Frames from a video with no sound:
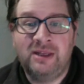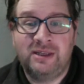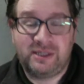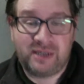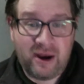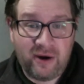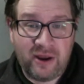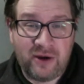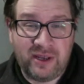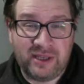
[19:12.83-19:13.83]

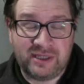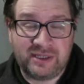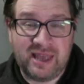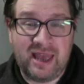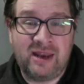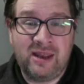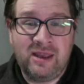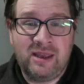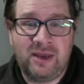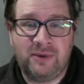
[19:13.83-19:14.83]
scenario is that
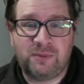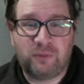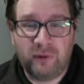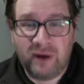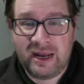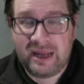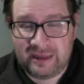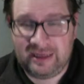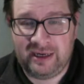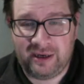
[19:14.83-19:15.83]
it was pretty
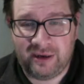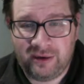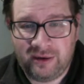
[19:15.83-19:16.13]
clear